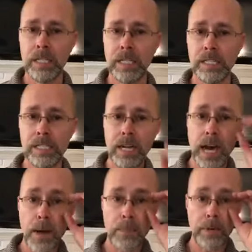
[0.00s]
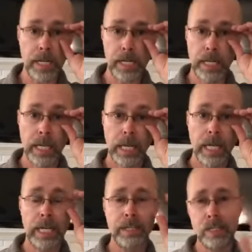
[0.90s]
She's not operating
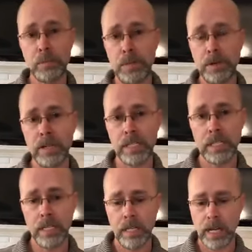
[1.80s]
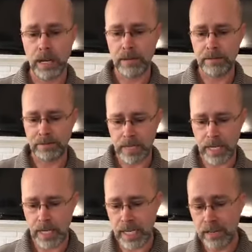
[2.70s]
in this spirit of
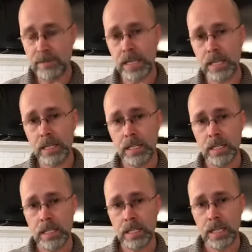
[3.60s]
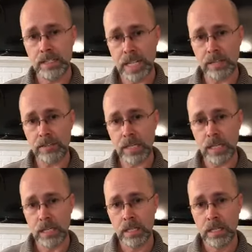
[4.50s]
uh, envy and jealousy,
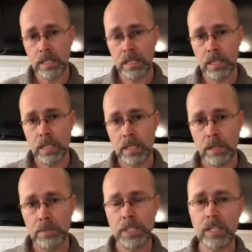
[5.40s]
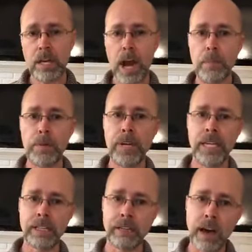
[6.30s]
but she's
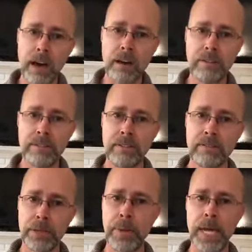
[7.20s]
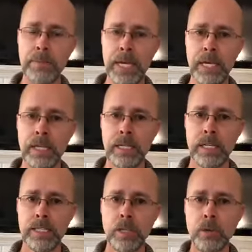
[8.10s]
operating in love for the baby.
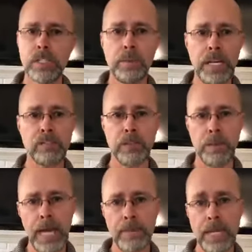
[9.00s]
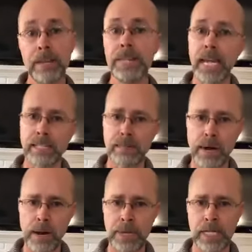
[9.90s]
She wants the best for the baby. That's the
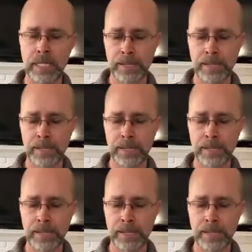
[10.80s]
mama.